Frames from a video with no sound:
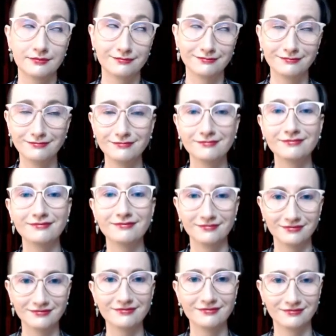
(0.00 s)
we can
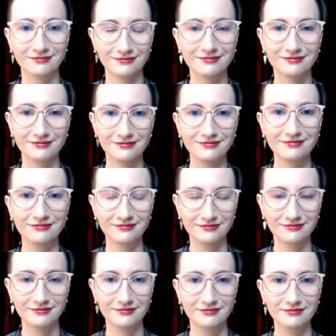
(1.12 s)
still hop into something
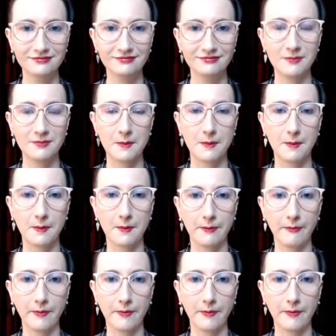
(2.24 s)
like the Wave